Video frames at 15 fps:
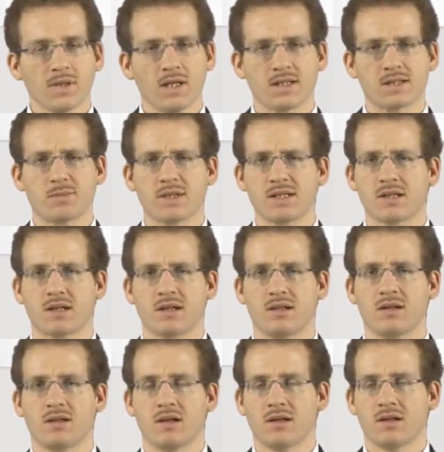It's
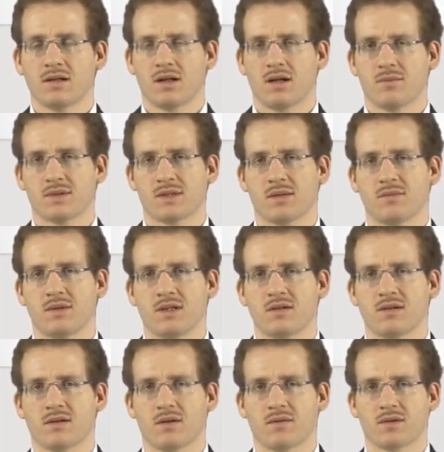basically some
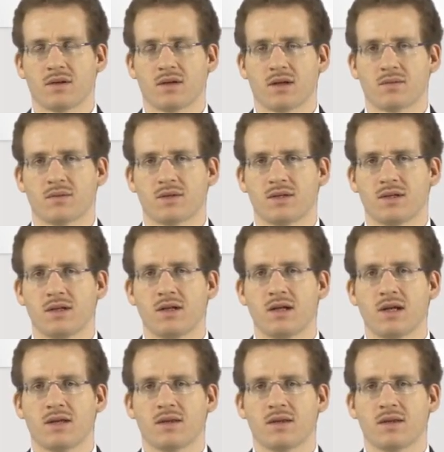detail of the language here.